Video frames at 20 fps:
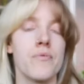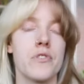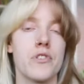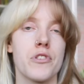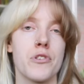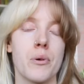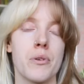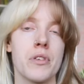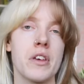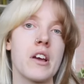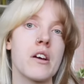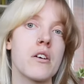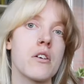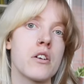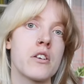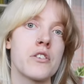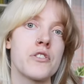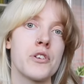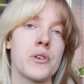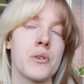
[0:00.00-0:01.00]
So I think I'm
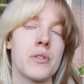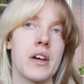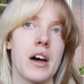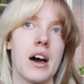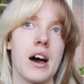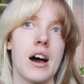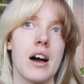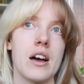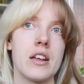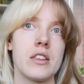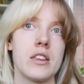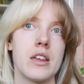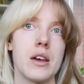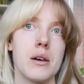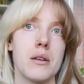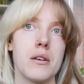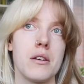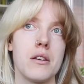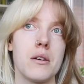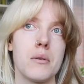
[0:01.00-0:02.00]
going to do that and
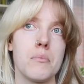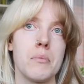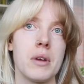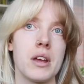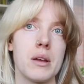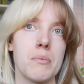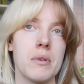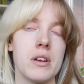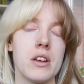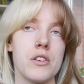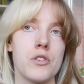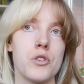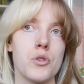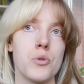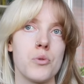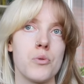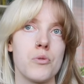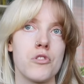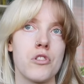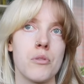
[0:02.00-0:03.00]
then maybe
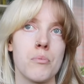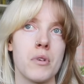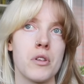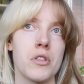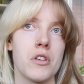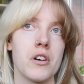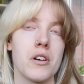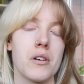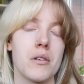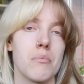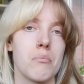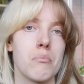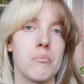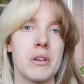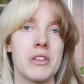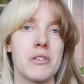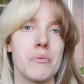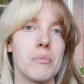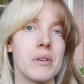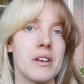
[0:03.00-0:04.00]
do some other
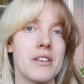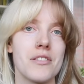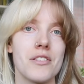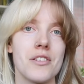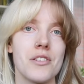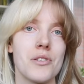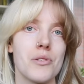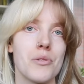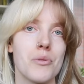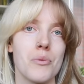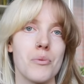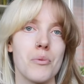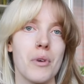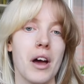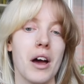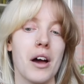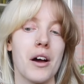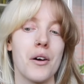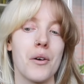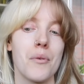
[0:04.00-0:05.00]
bits and pieces.
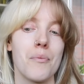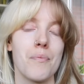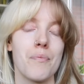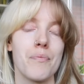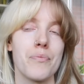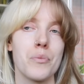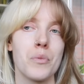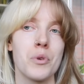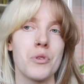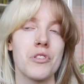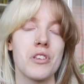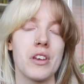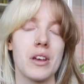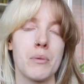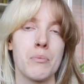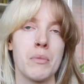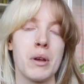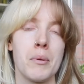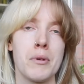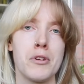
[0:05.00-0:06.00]
Um, we'll see,
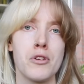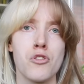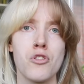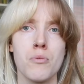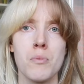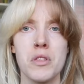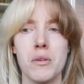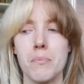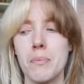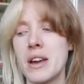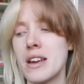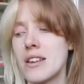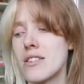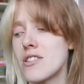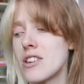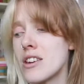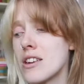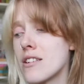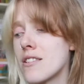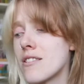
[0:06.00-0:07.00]
maybe do some other
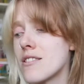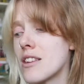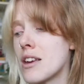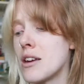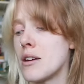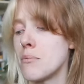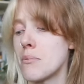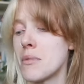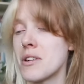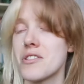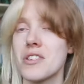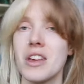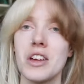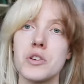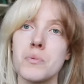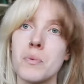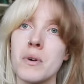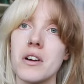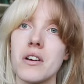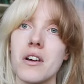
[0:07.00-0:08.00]
paintings in my
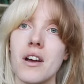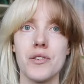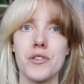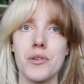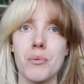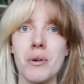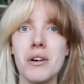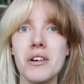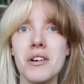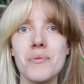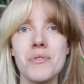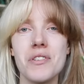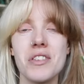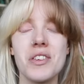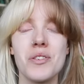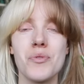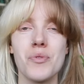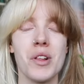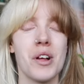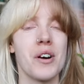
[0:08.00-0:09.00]
sketchbook. So welcome to
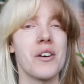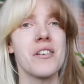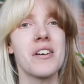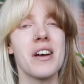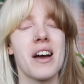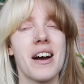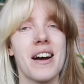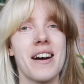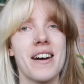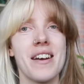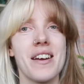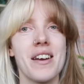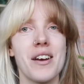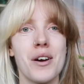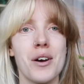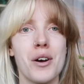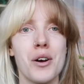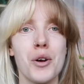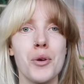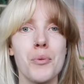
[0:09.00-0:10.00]
this vlog. I
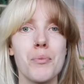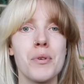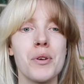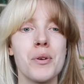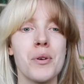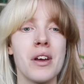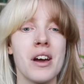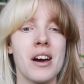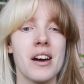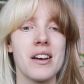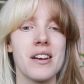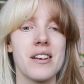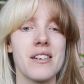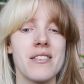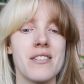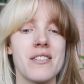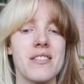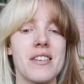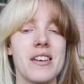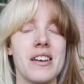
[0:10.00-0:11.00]
hope you
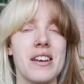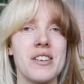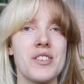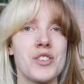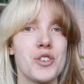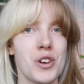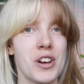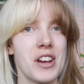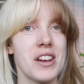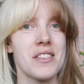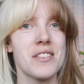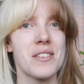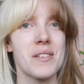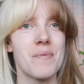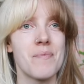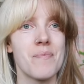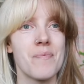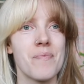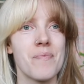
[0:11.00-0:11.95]
guys enjoy it.